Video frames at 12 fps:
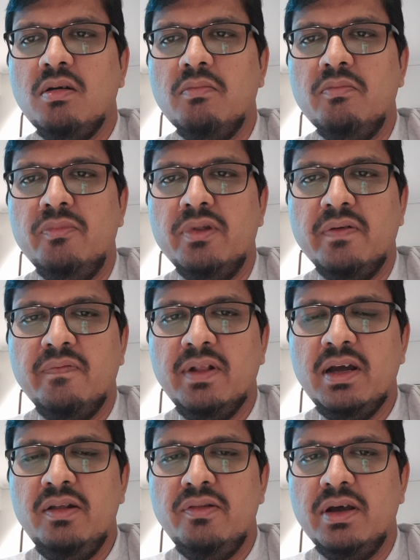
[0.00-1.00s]
the
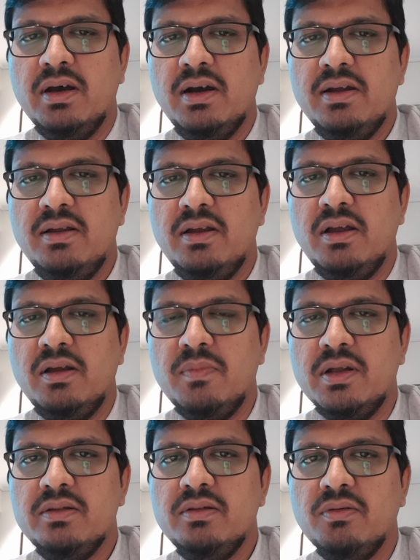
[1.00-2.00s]
flight that I came
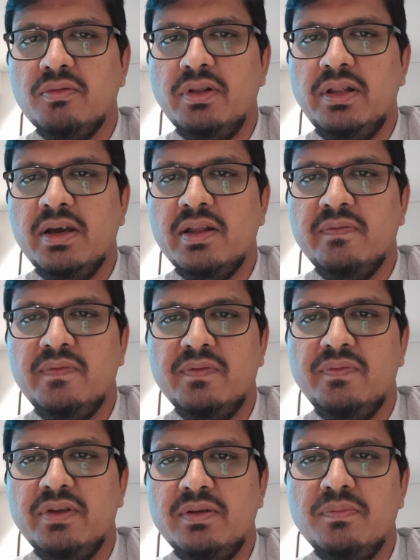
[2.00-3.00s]
in only had
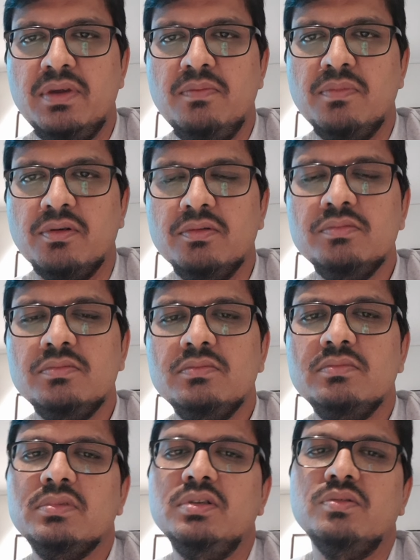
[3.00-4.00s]
15 people,
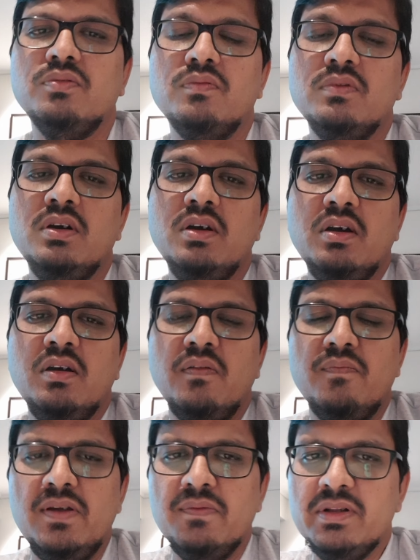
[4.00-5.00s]
so
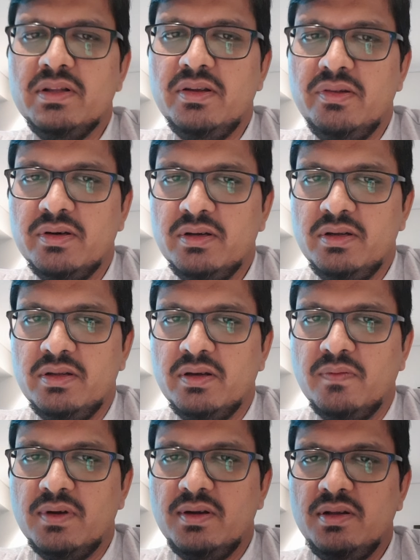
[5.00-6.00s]
we were seated in a
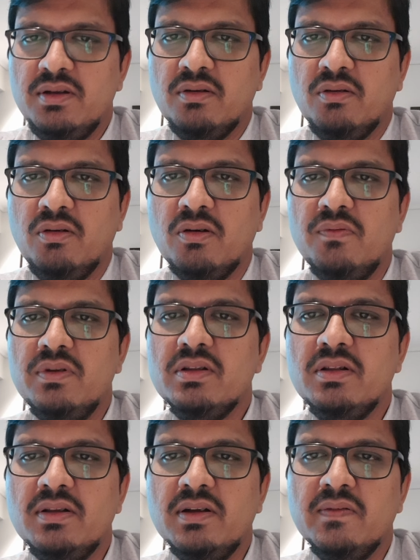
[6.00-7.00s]
very COVID
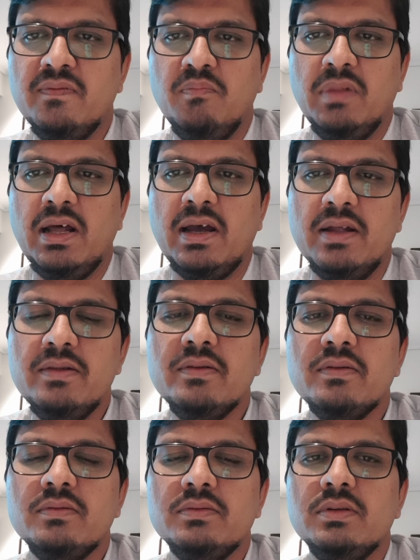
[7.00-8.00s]
safe plan,
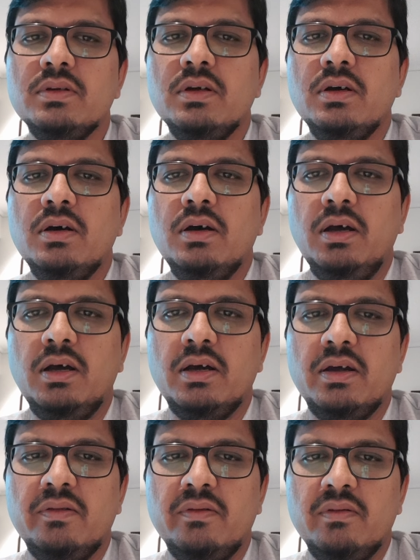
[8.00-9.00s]

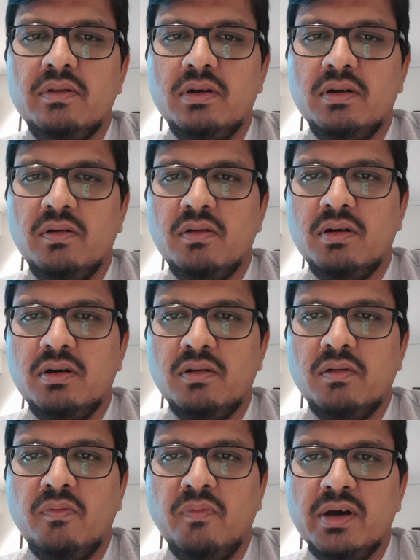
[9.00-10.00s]
and
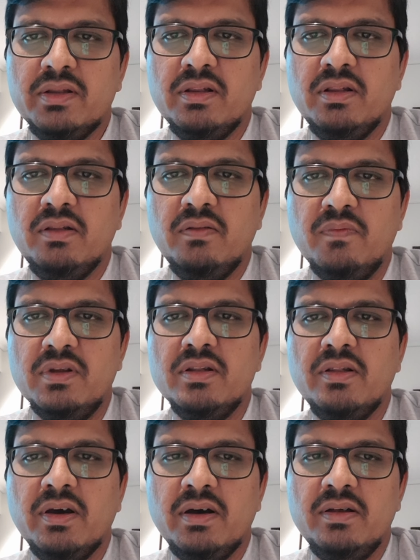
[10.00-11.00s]
once we
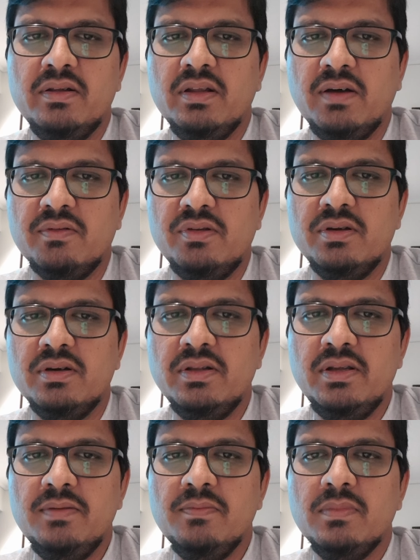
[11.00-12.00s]
started our
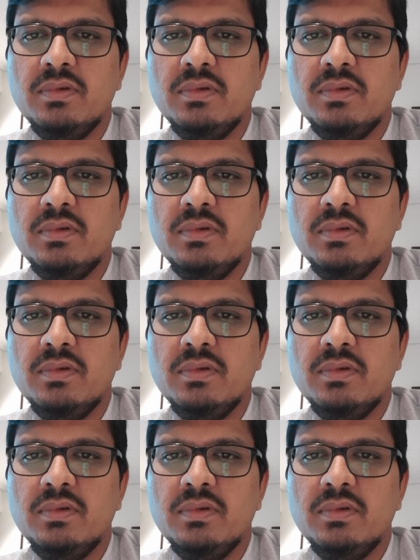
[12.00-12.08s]
journey,